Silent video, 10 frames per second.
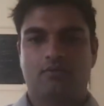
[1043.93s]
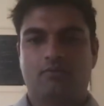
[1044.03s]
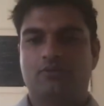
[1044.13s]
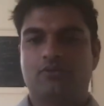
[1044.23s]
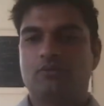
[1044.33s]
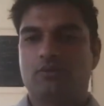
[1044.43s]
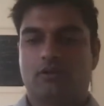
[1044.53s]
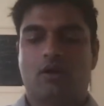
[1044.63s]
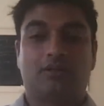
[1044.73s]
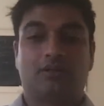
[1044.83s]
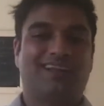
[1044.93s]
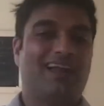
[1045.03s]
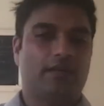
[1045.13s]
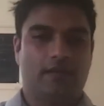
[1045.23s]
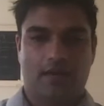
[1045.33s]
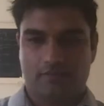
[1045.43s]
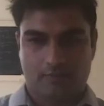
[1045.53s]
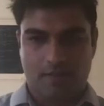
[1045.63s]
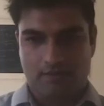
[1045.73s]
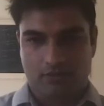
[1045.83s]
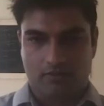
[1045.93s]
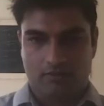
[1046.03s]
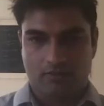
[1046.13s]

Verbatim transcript: which do what are called like accounts matching